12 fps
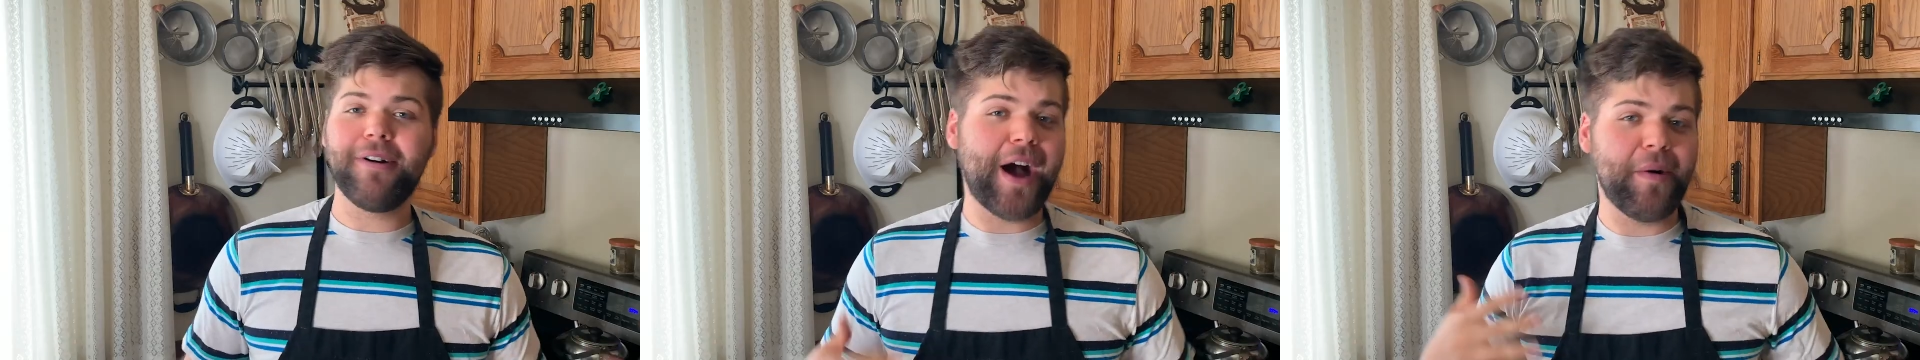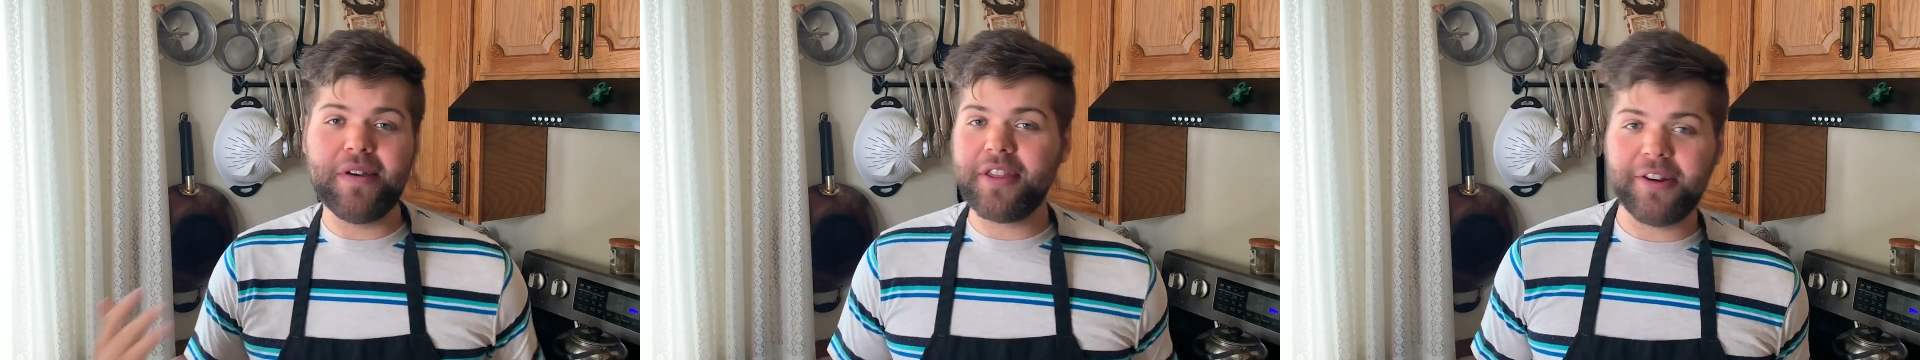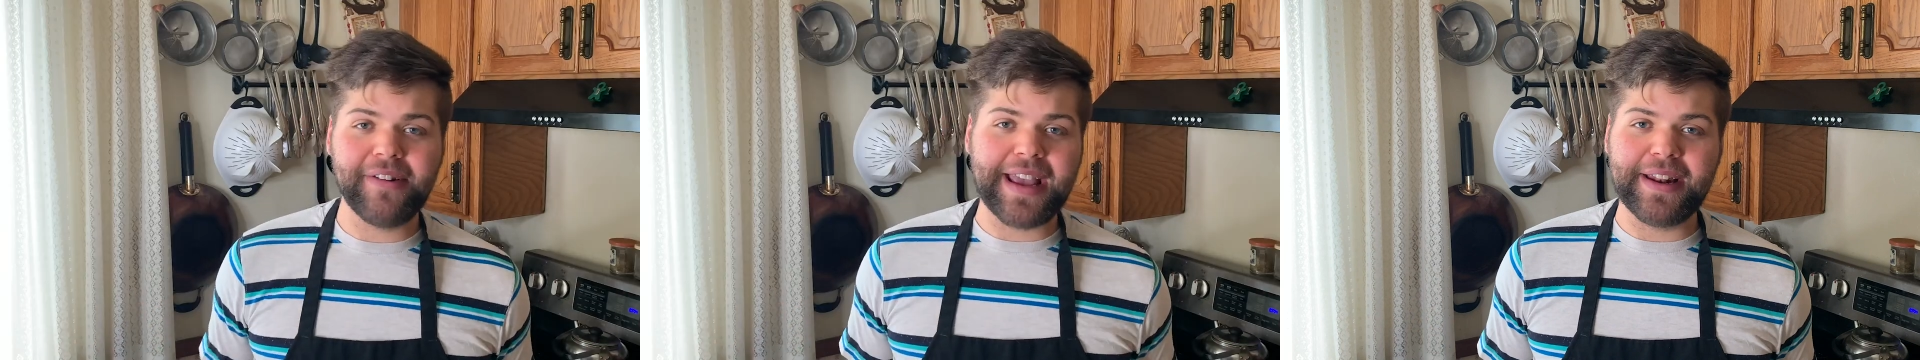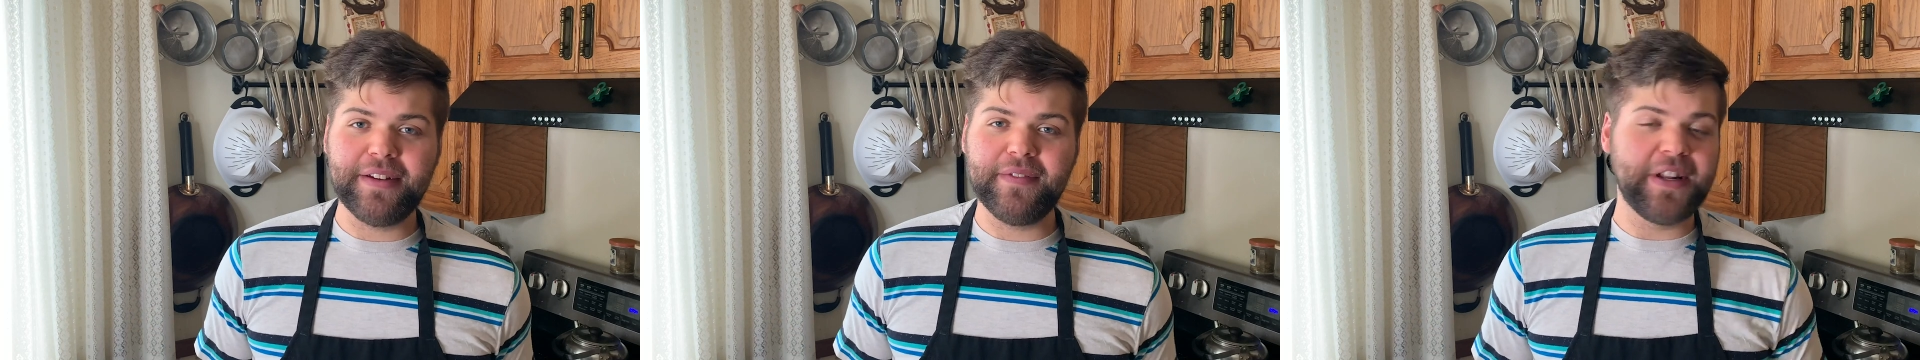are always
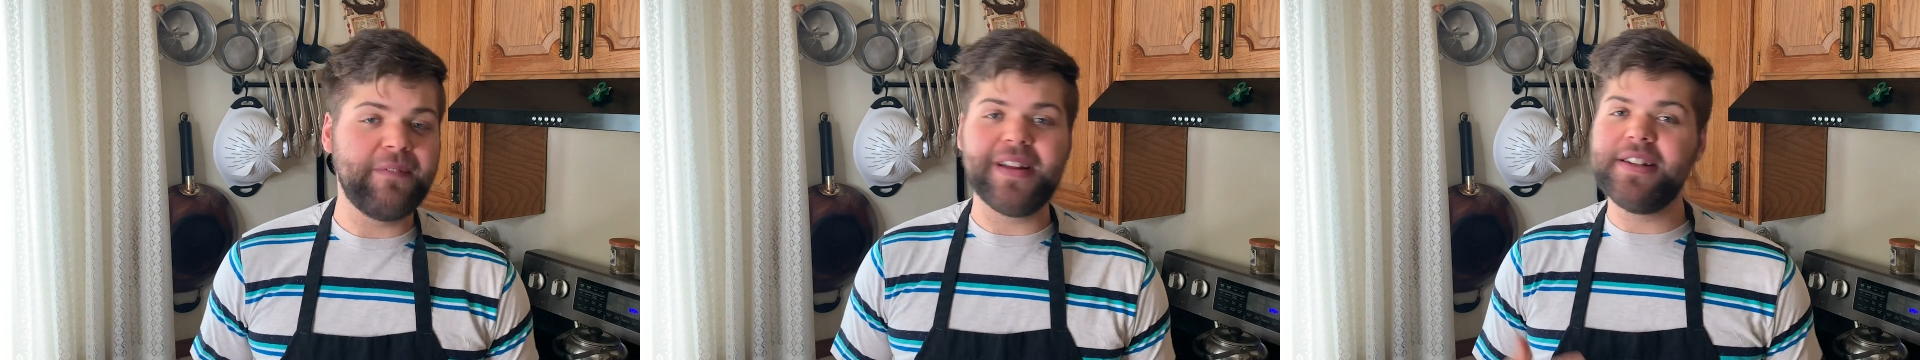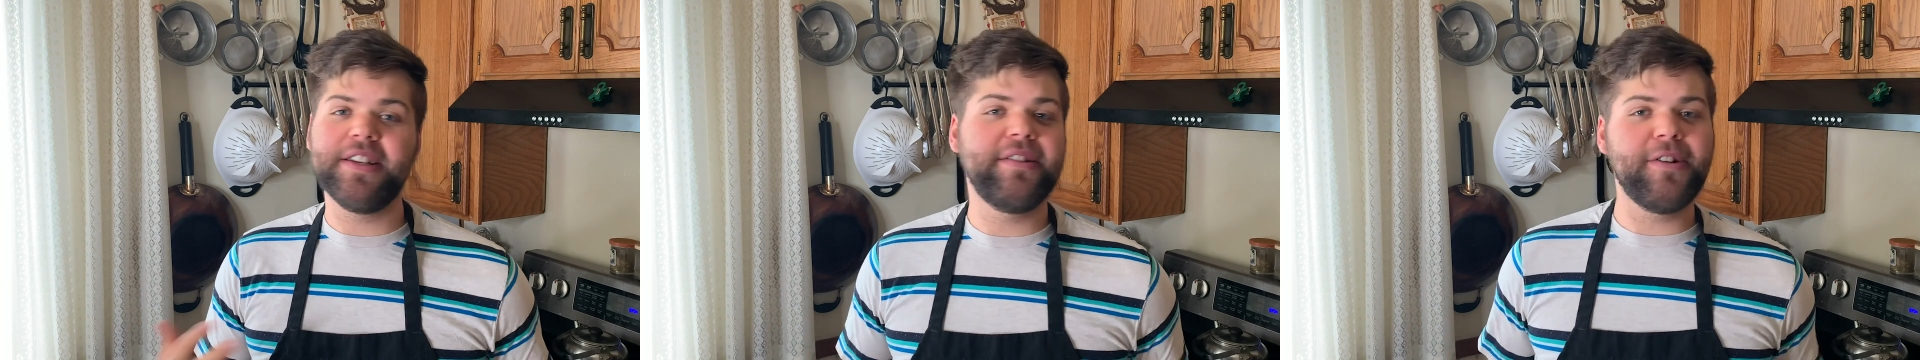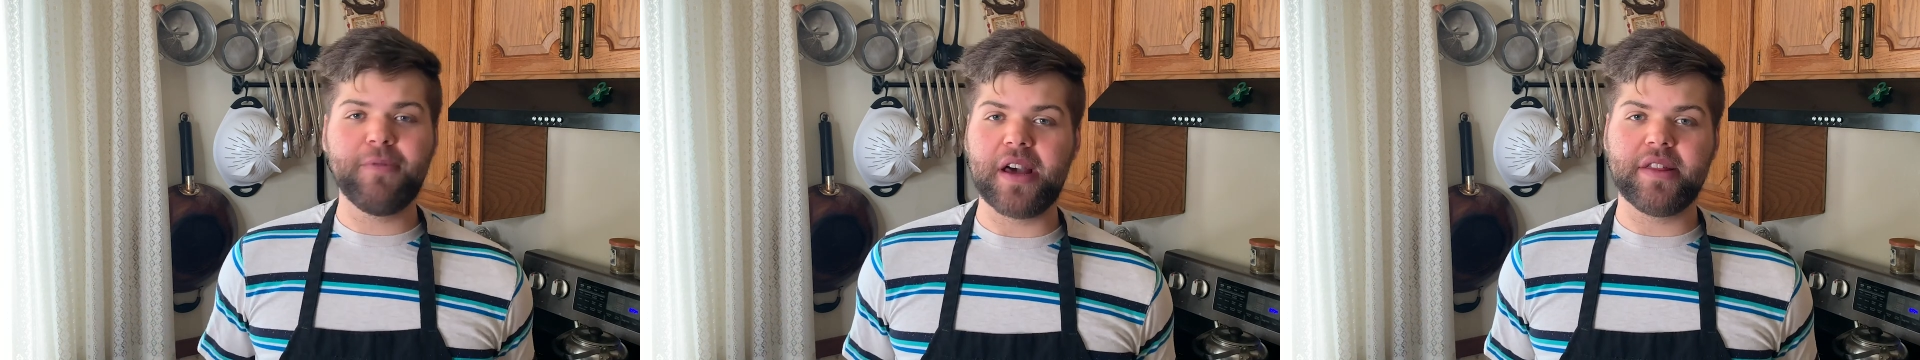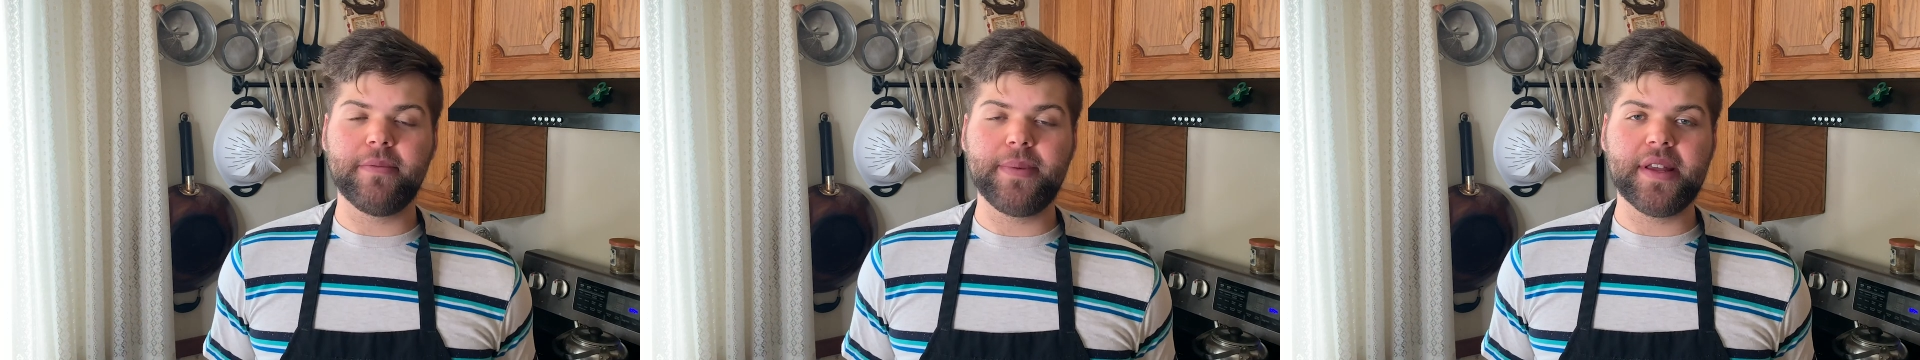creative and inventing new
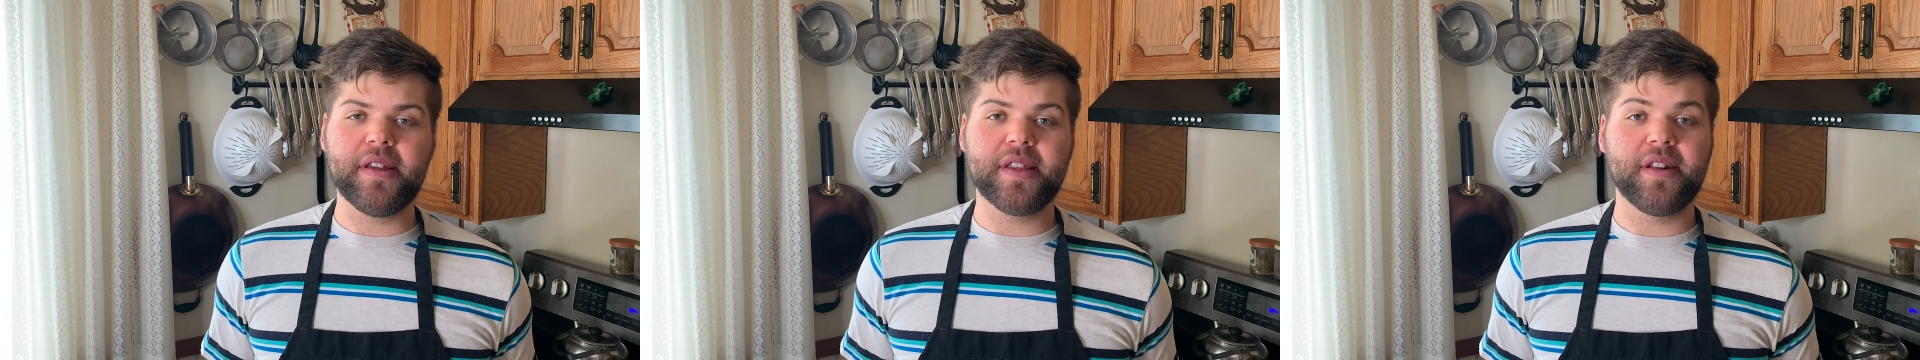recipes,